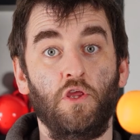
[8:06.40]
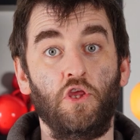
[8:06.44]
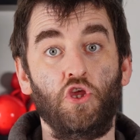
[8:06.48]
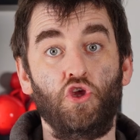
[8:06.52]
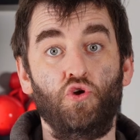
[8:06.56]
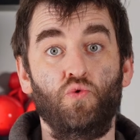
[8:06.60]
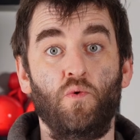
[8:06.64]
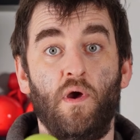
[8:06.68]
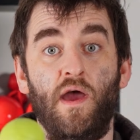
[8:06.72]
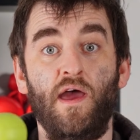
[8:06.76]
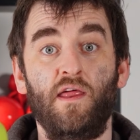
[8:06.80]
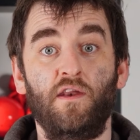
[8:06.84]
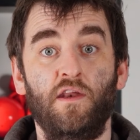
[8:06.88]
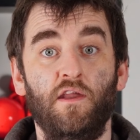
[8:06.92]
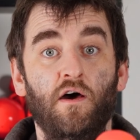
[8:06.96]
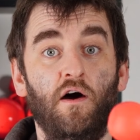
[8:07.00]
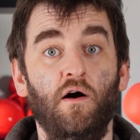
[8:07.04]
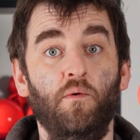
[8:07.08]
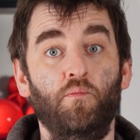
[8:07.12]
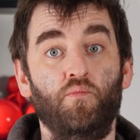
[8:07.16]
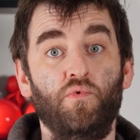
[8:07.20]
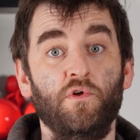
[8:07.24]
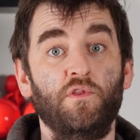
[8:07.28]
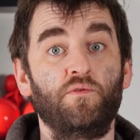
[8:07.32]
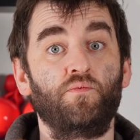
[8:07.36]
you end
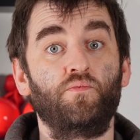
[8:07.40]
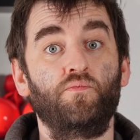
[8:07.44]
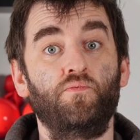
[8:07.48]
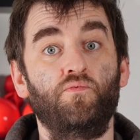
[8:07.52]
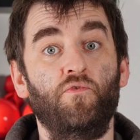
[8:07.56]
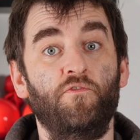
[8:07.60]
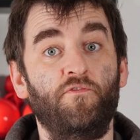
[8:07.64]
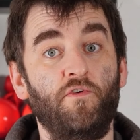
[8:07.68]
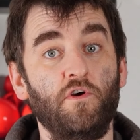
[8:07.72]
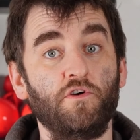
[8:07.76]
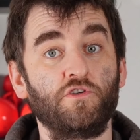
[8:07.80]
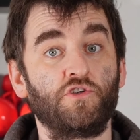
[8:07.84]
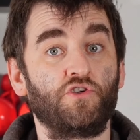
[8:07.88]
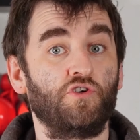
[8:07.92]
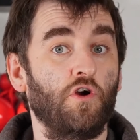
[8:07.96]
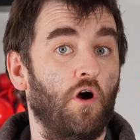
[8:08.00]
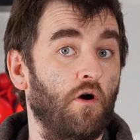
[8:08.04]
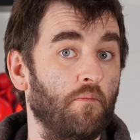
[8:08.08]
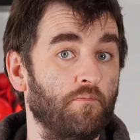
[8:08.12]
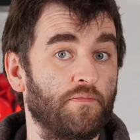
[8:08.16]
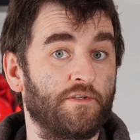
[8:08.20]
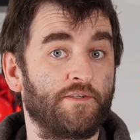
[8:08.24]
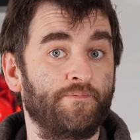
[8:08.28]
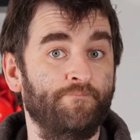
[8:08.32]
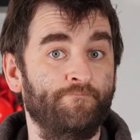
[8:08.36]
up with reverse
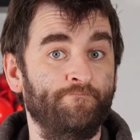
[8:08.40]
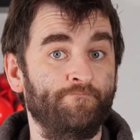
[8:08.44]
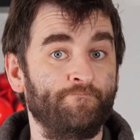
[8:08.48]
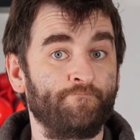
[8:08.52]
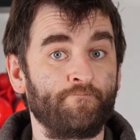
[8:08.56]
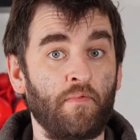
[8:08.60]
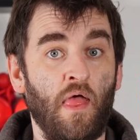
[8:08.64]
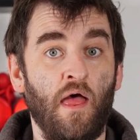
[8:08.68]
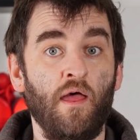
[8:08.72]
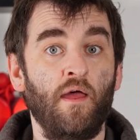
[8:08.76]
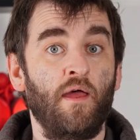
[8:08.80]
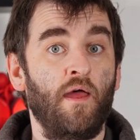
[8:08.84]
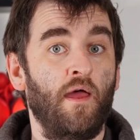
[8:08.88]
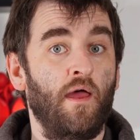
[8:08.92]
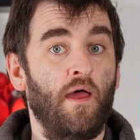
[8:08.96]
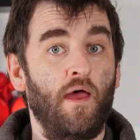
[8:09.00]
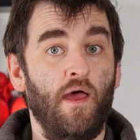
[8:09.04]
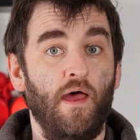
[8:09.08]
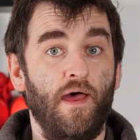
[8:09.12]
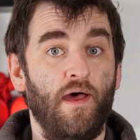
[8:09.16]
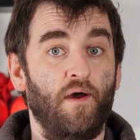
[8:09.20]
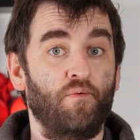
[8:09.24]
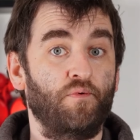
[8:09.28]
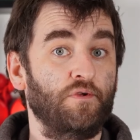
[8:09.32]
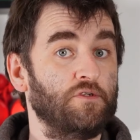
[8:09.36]
chops,
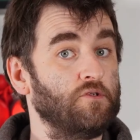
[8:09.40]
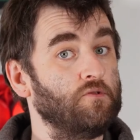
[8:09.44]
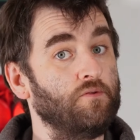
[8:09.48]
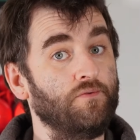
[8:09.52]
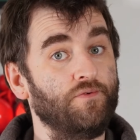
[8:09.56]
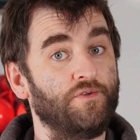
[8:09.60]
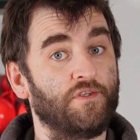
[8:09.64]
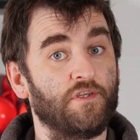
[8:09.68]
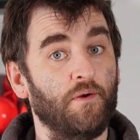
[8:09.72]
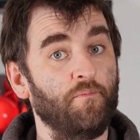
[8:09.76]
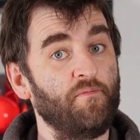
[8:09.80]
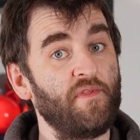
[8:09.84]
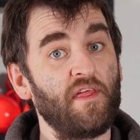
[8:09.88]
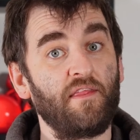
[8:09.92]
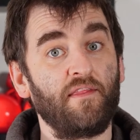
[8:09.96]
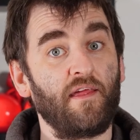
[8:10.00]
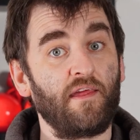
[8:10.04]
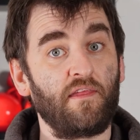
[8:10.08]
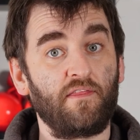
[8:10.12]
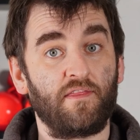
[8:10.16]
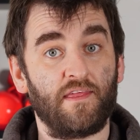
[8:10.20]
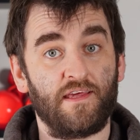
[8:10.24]
which look something like